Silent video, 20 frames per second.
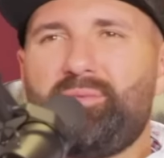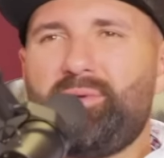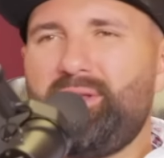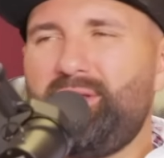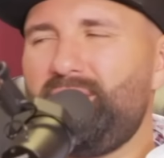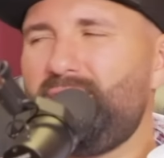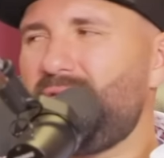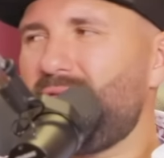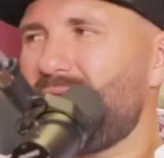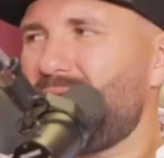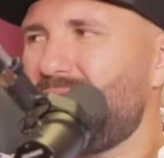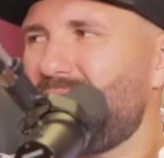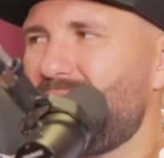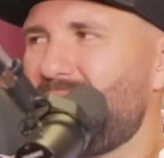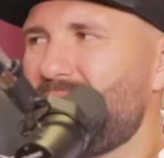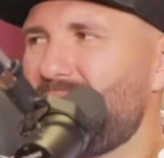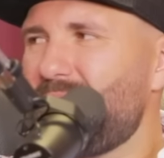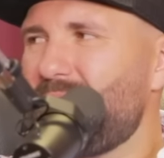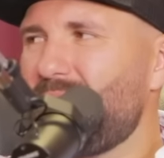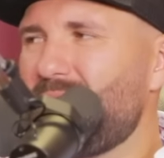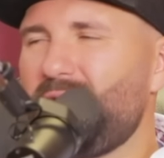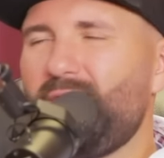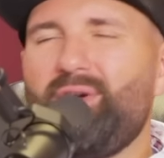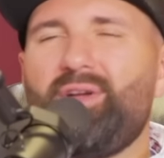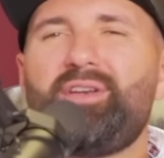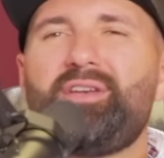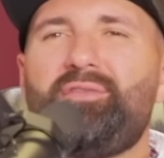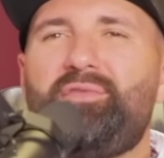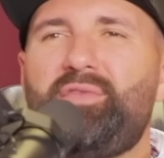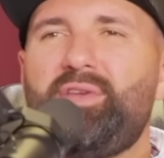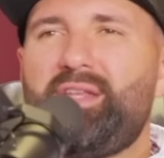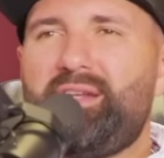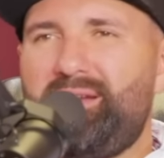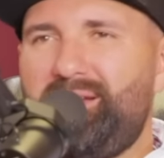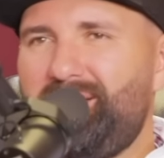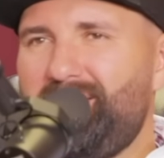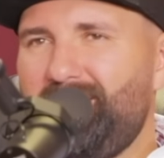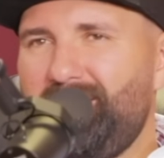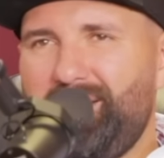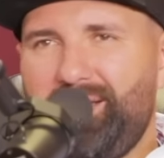What do you when you they're
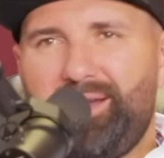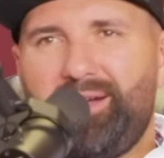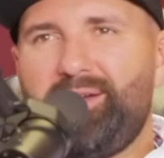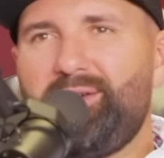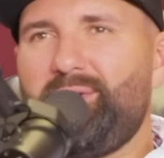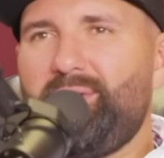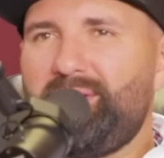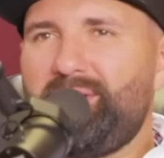undefeated? Are they going to go